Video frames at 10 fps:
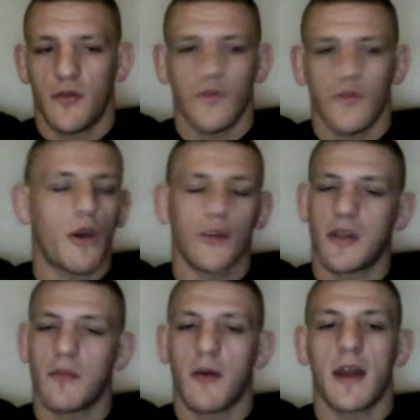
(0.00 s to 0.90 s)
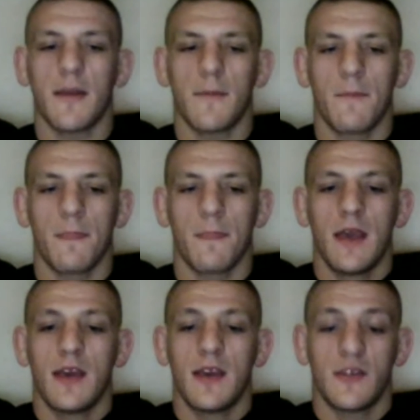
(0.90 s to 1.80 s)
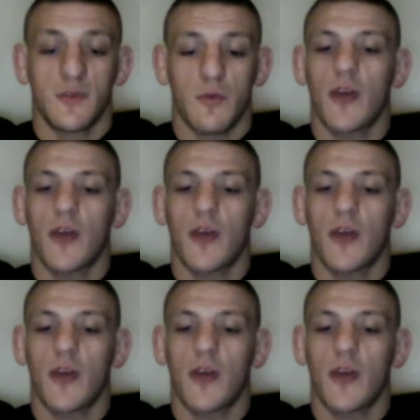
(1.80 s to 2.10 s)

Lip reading: It was a right hook to the body. He's a right